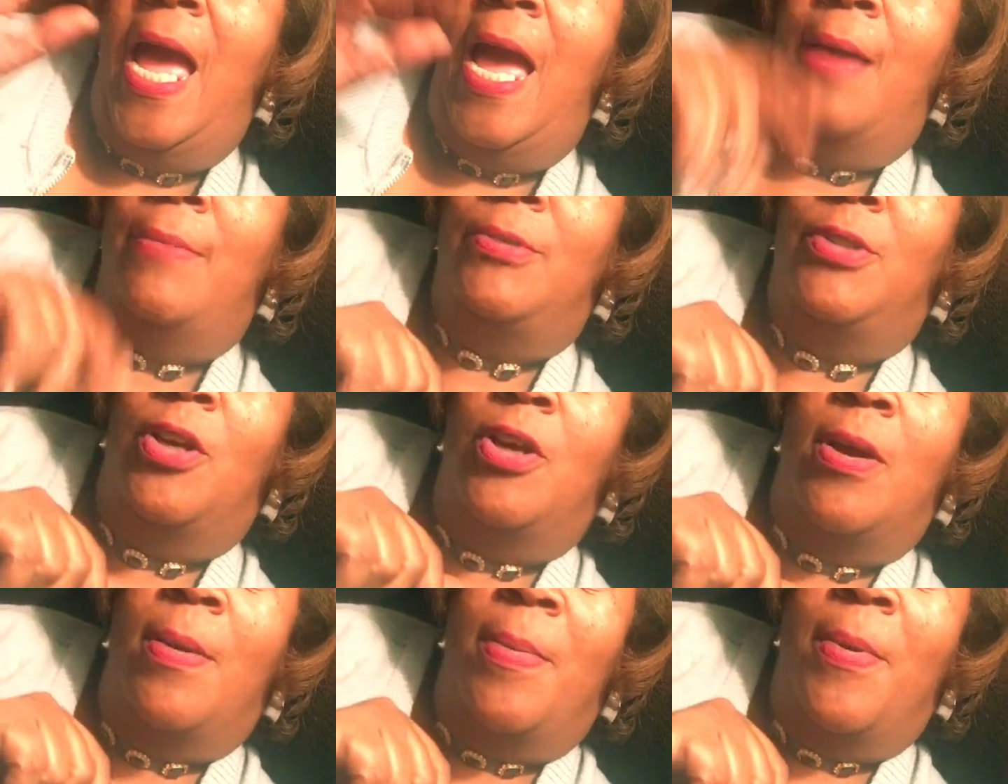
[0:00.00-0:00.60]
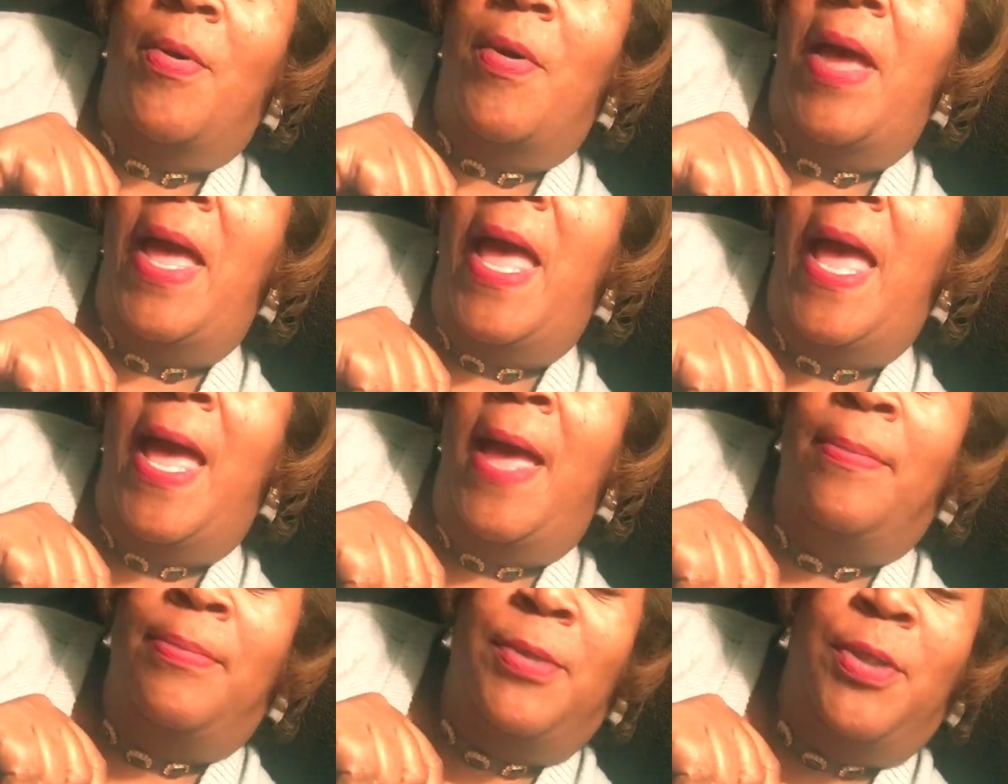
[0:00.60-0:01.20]
I'm talking about
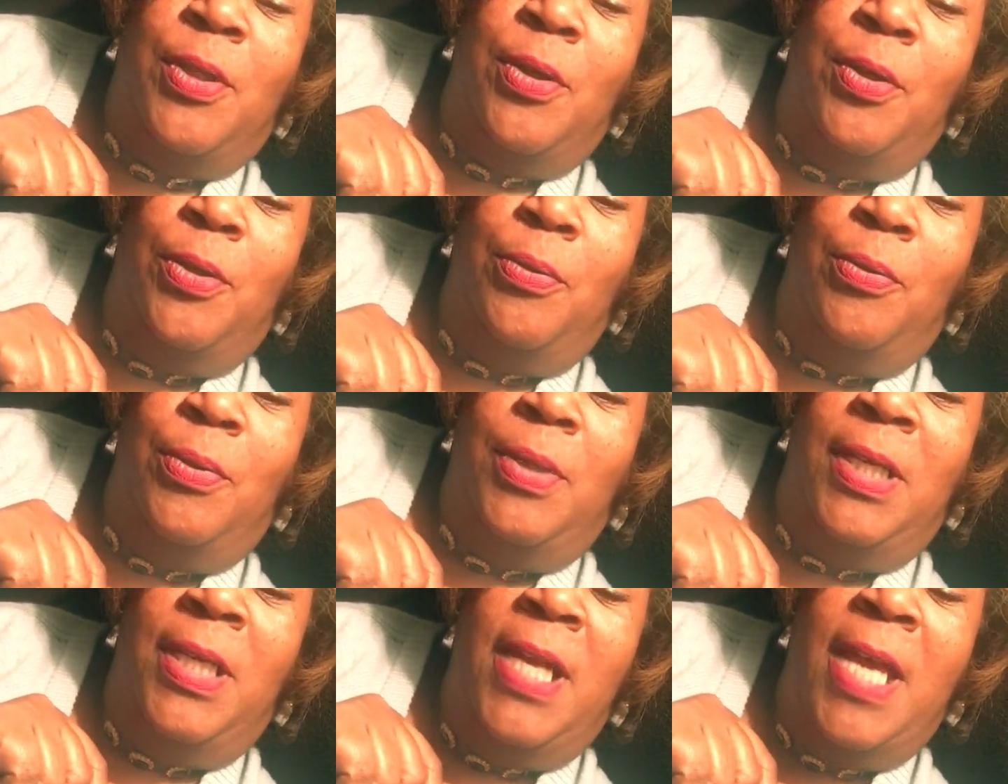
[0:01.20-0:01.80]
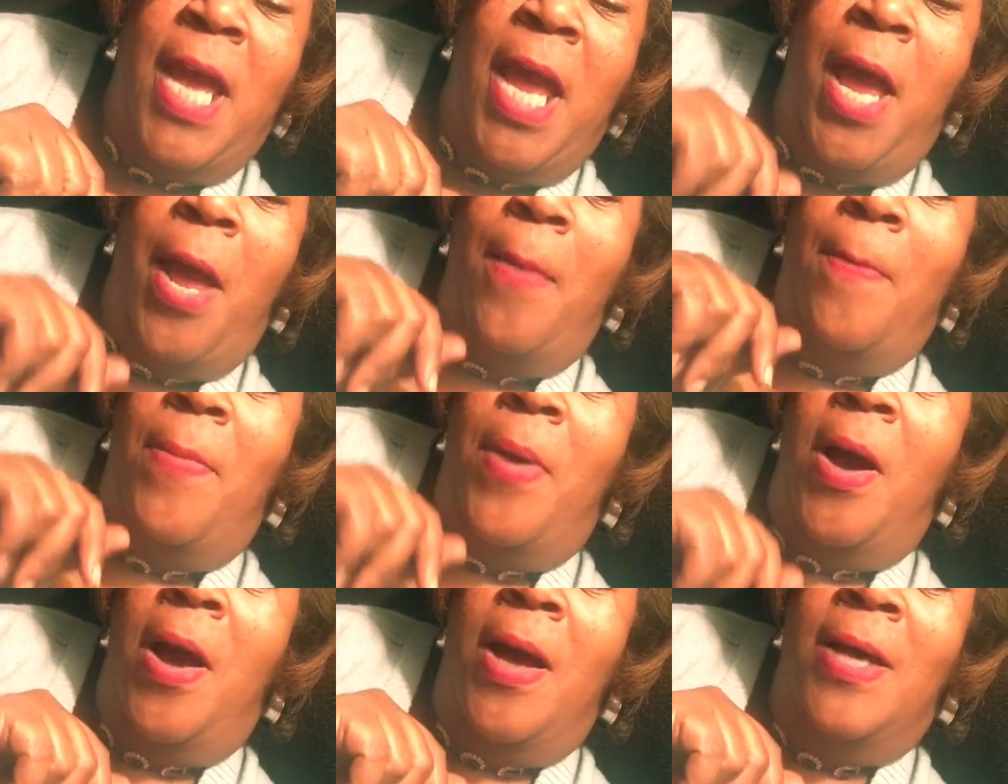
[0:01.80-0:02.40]
absolutely
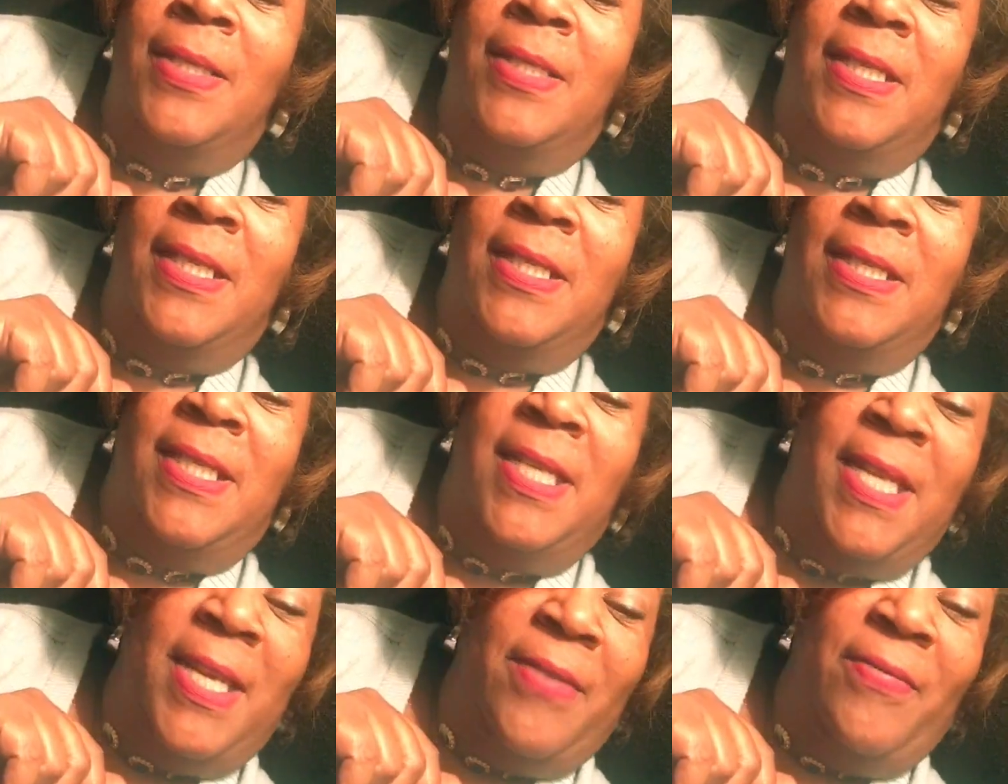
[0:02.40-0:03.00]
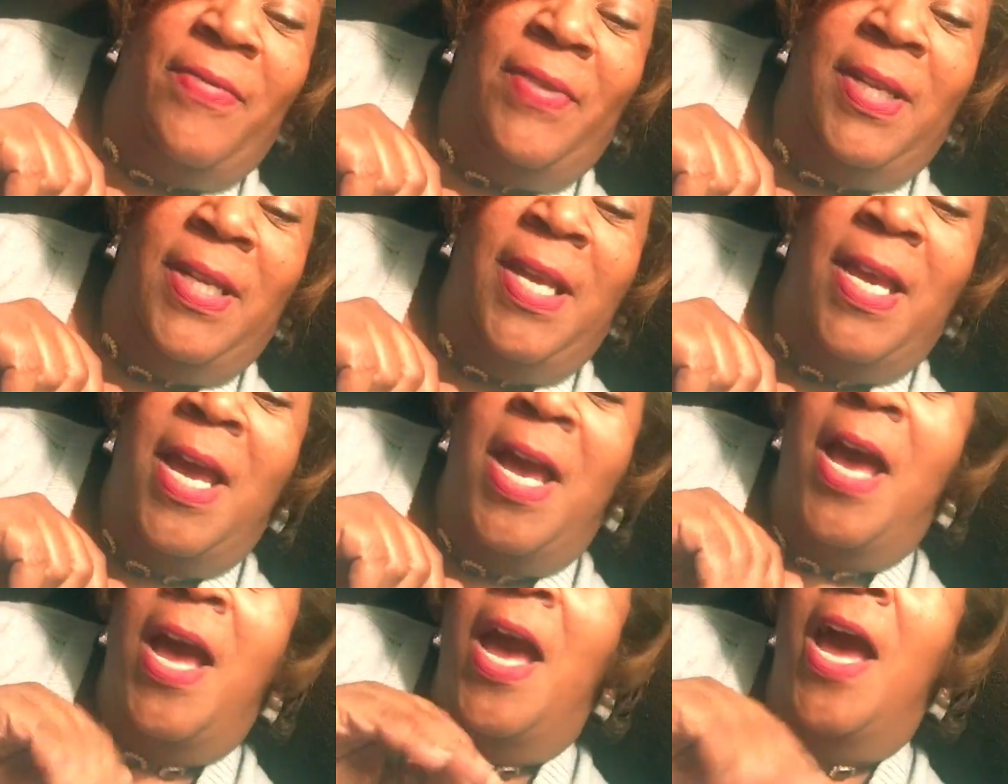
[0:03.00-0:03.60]
positively,
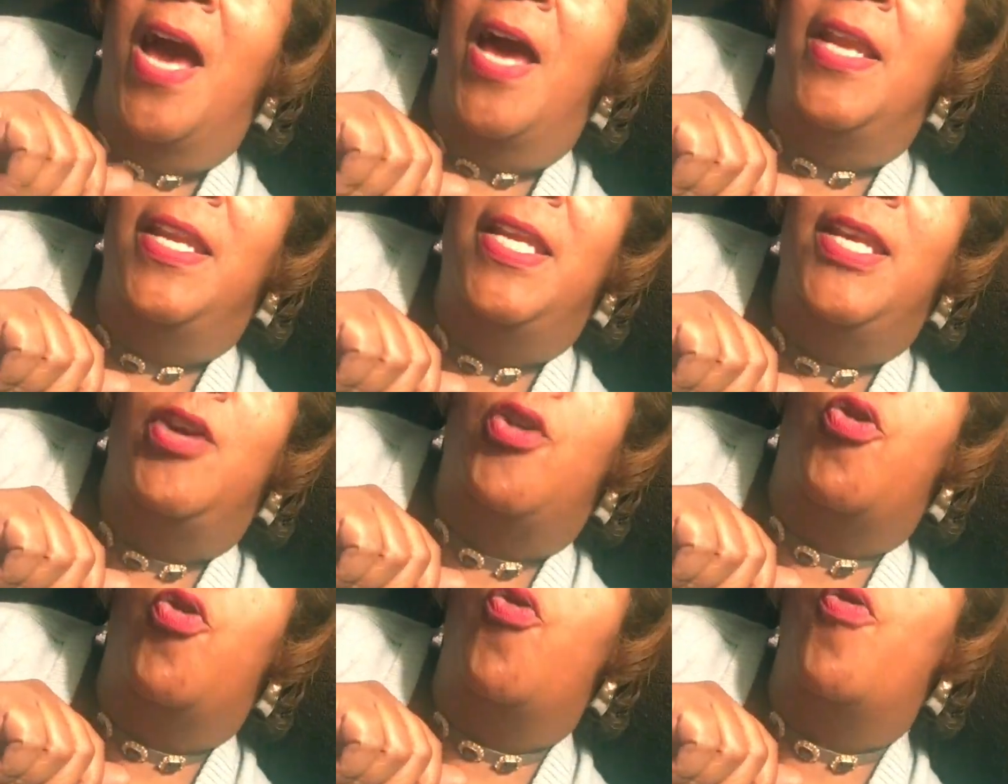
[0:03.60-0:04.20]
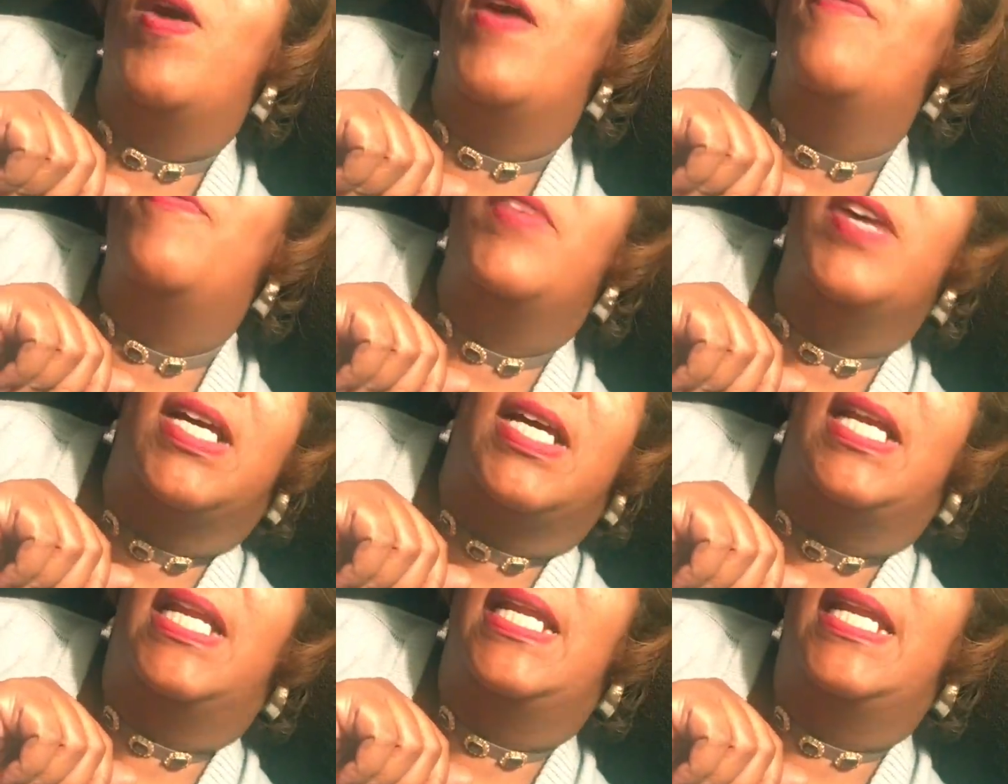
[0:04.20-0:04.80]

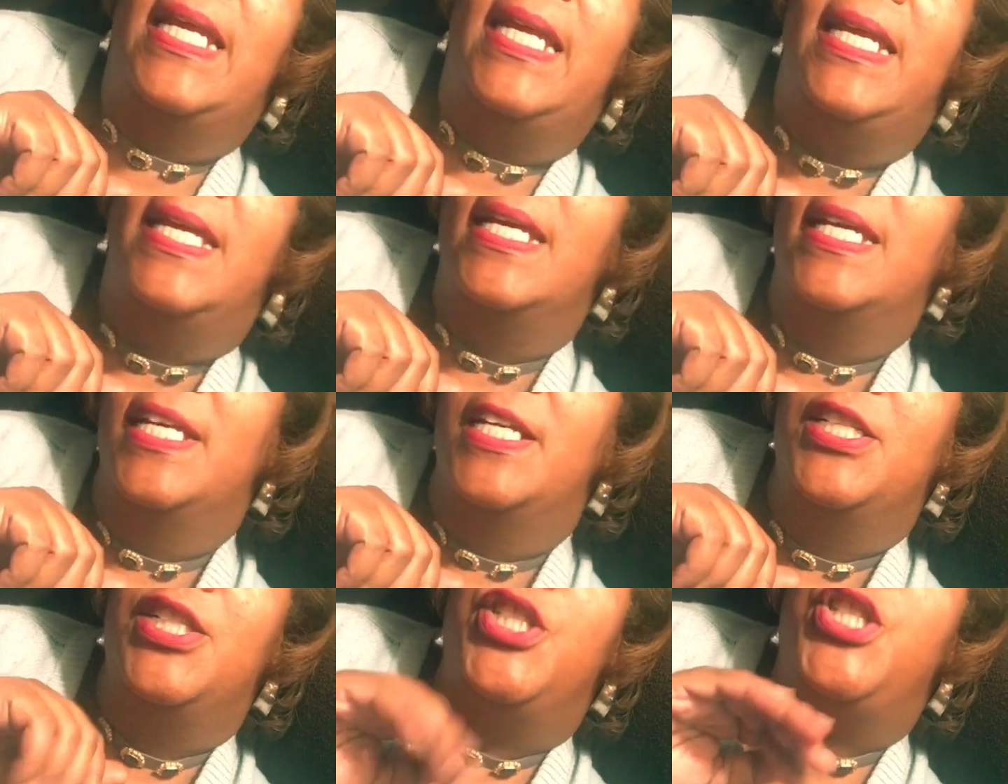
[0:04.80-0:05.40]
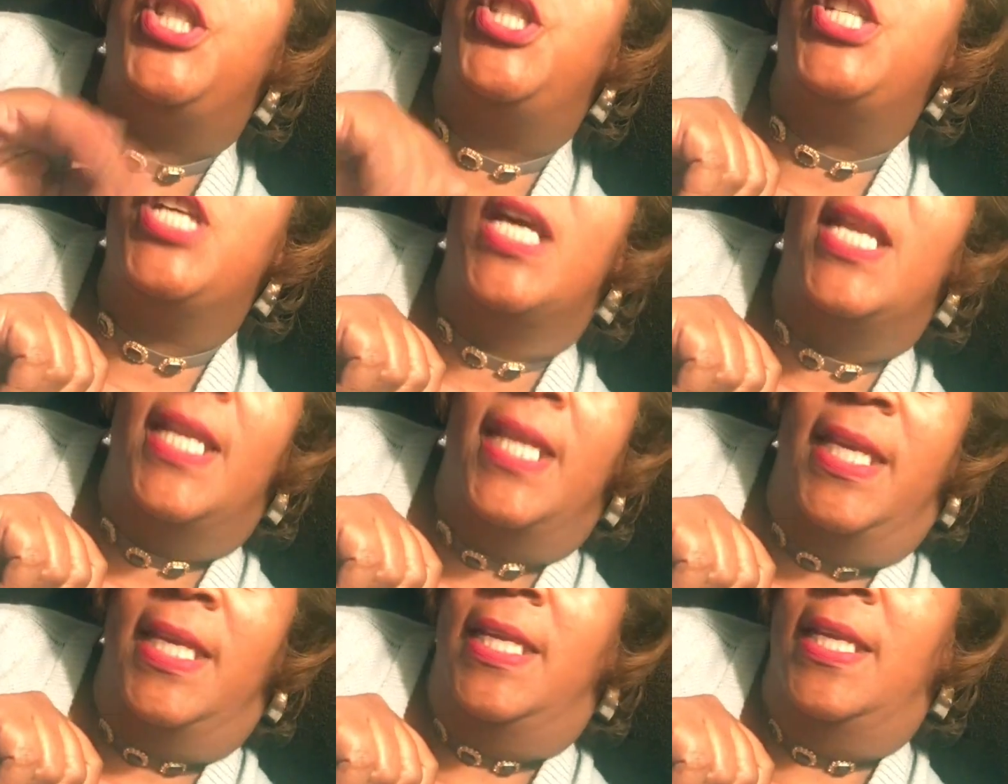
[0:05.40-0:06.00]
unequivocally
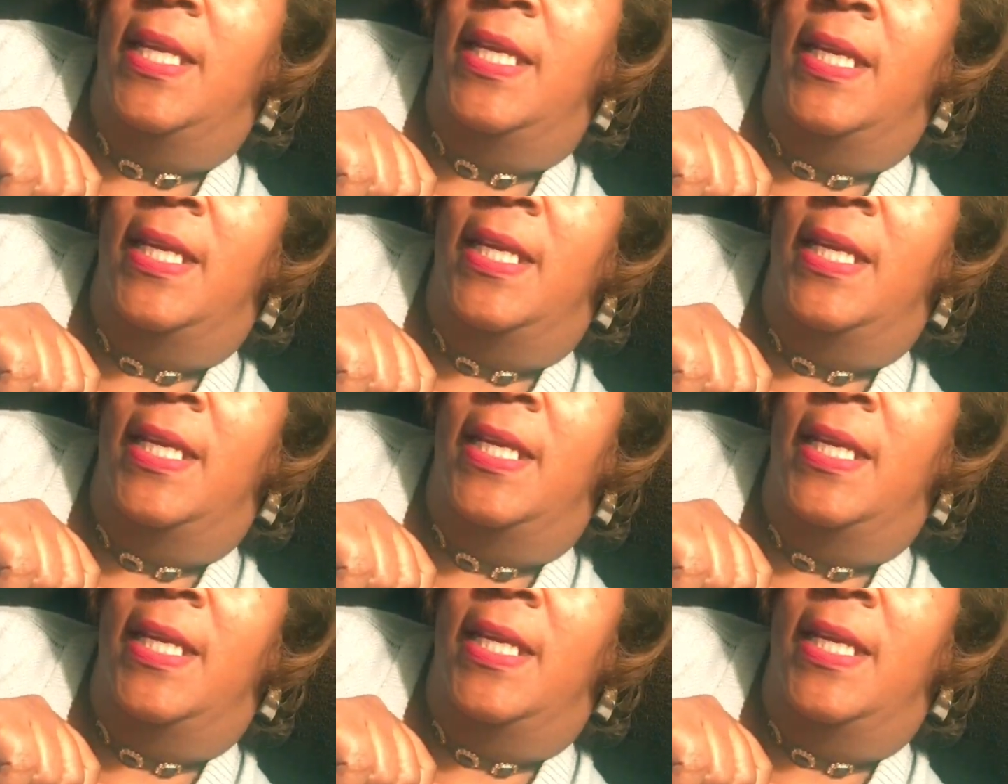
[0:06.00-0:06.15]
chilling.